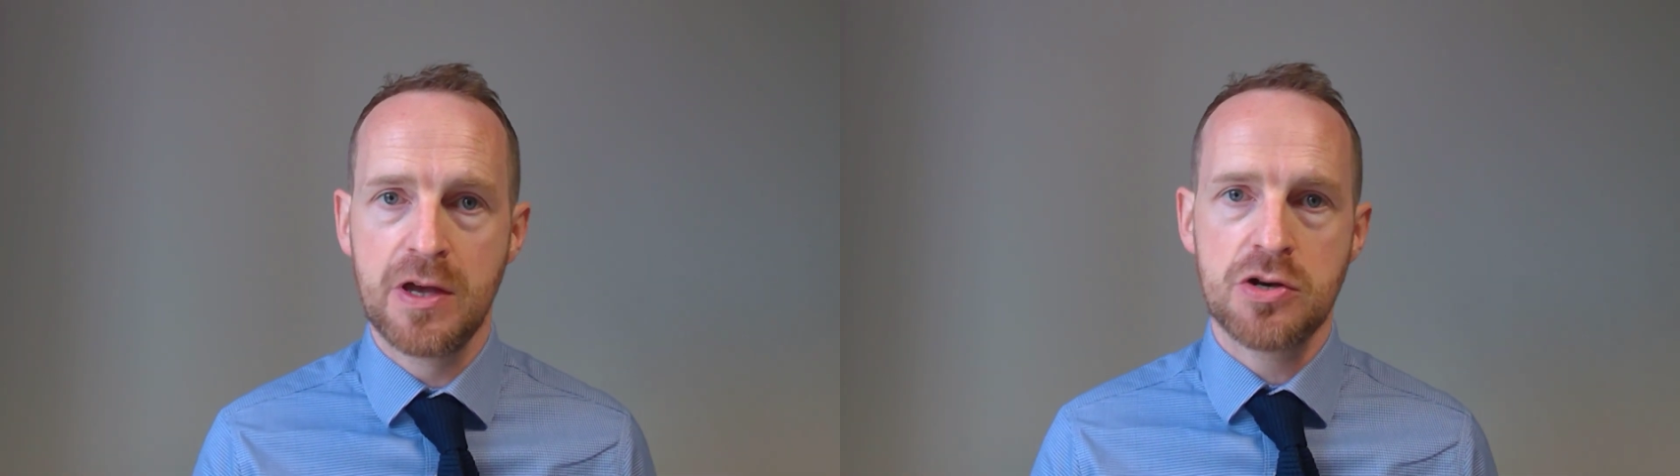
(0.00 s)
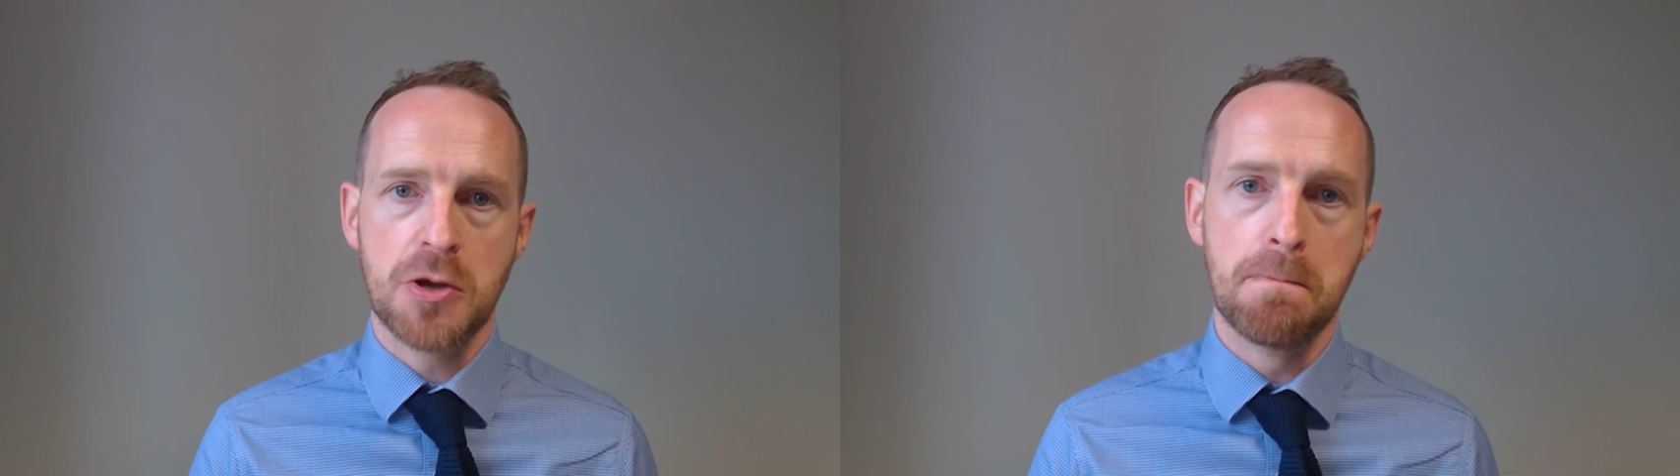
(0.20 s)

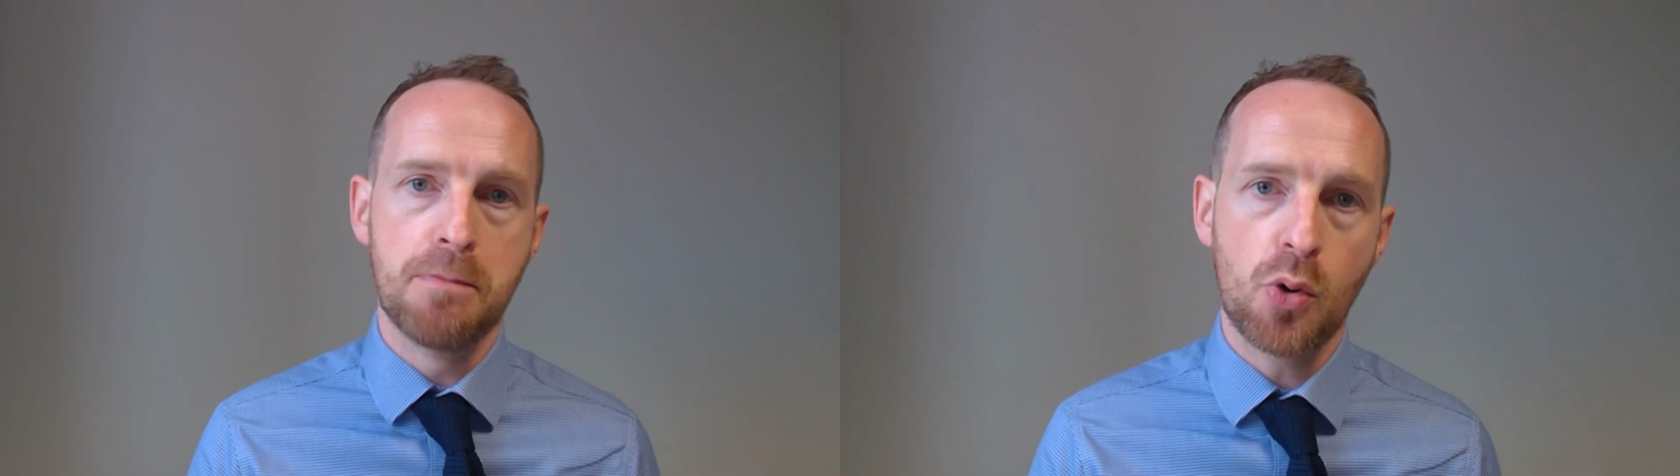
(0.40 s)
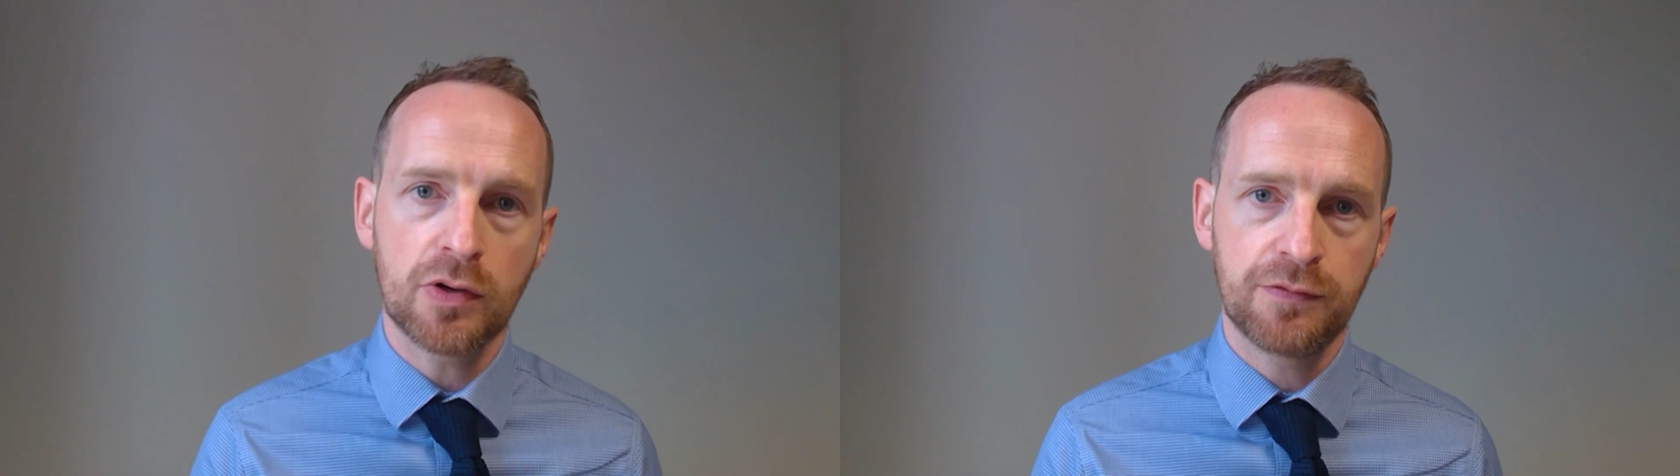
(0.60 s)
to
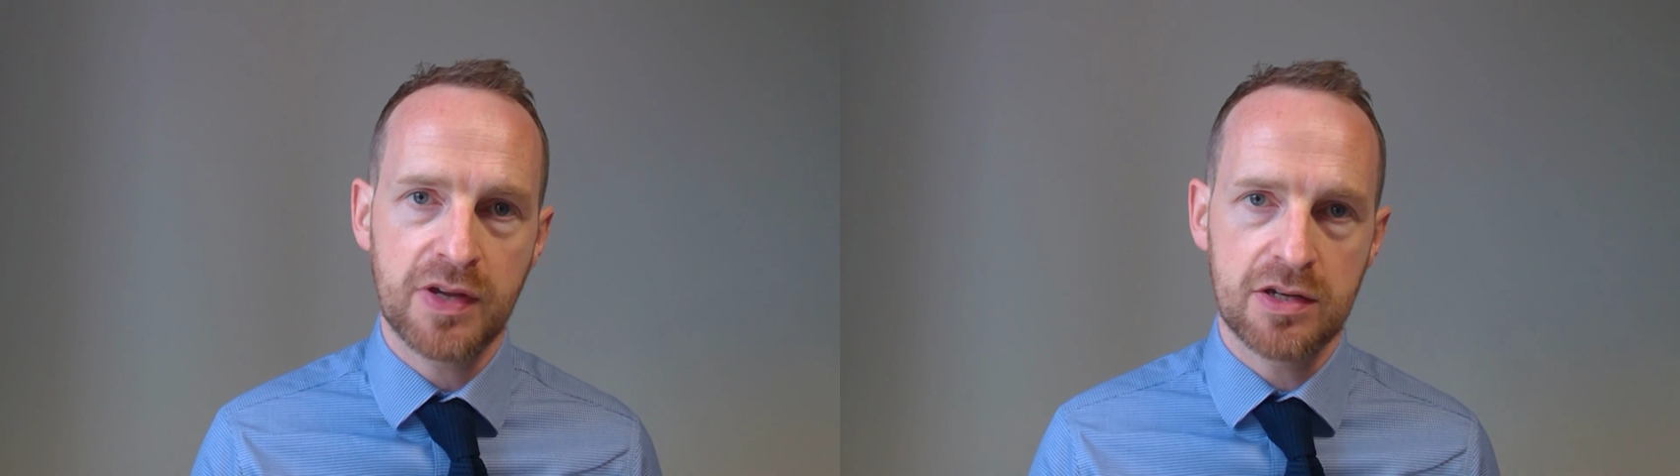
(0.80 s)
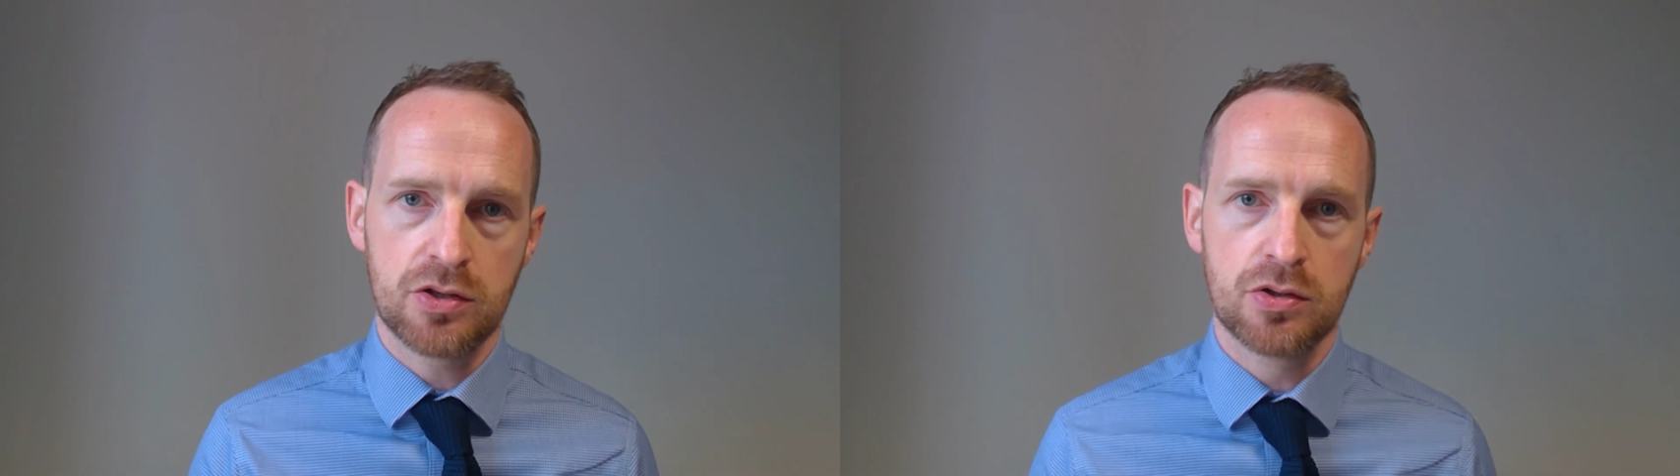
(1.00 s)

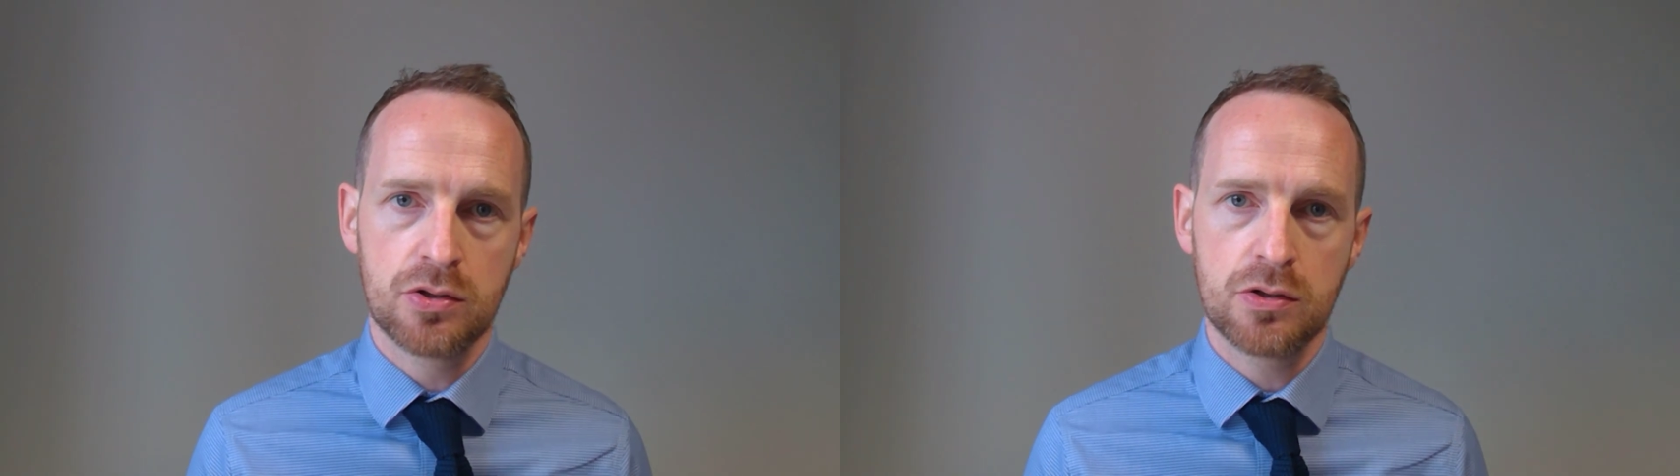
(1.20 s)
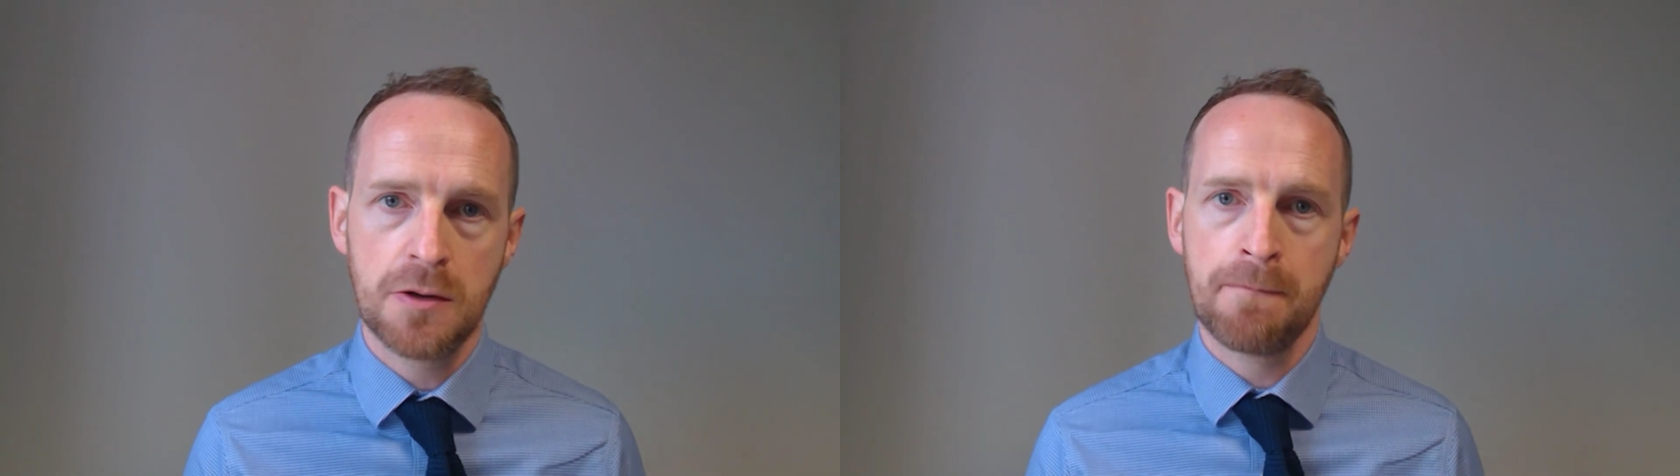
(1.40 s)
motivate
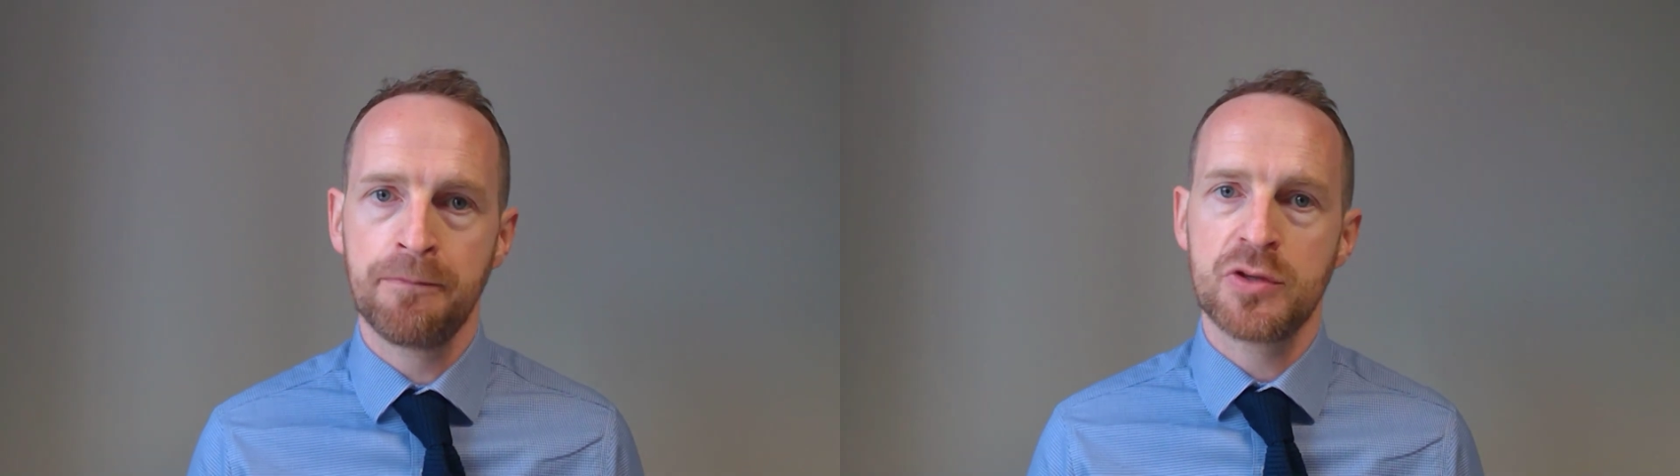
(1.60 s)
you